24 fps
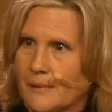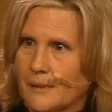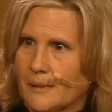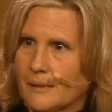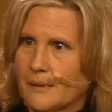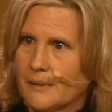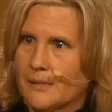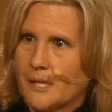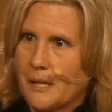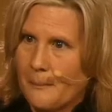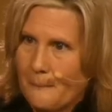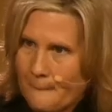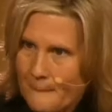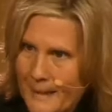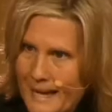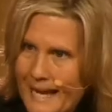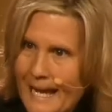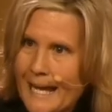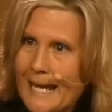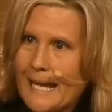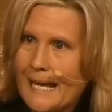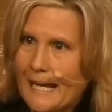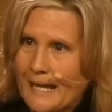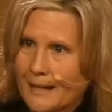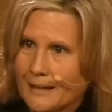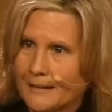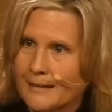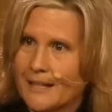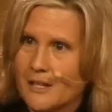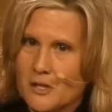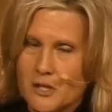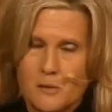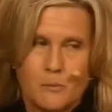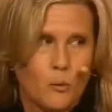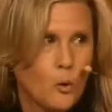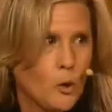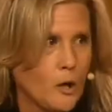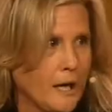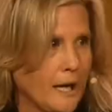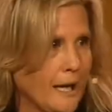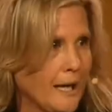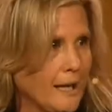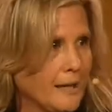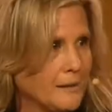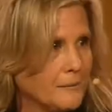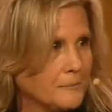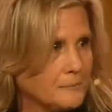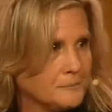to me this
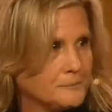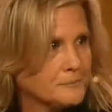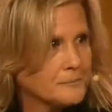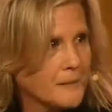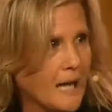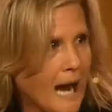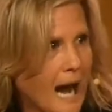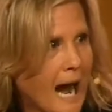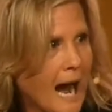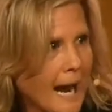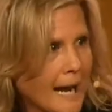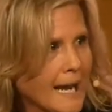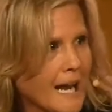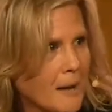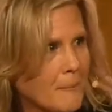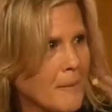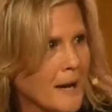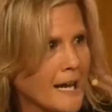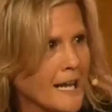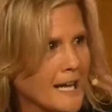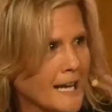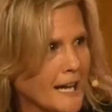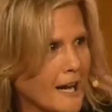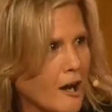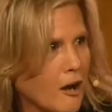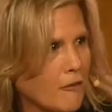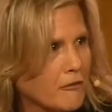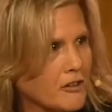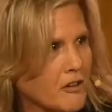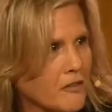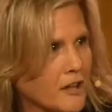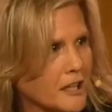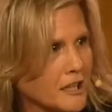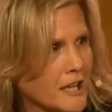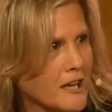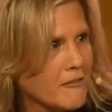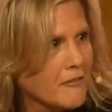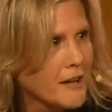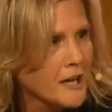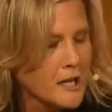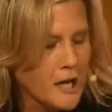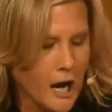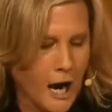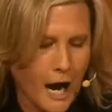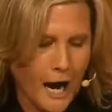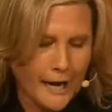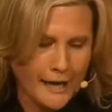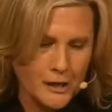morning. I am a gift the living
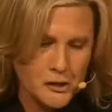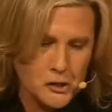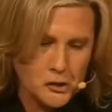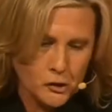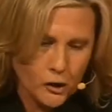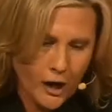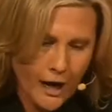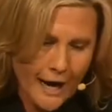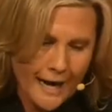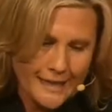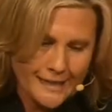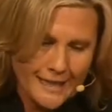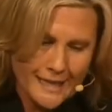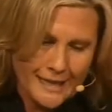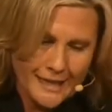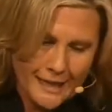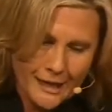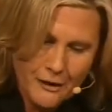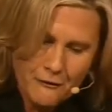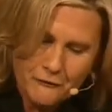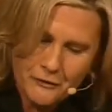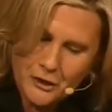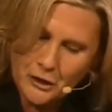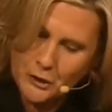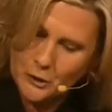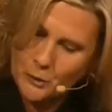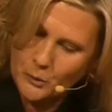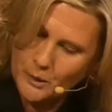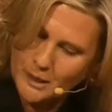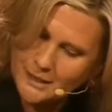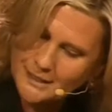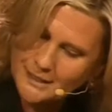God is trying to give you.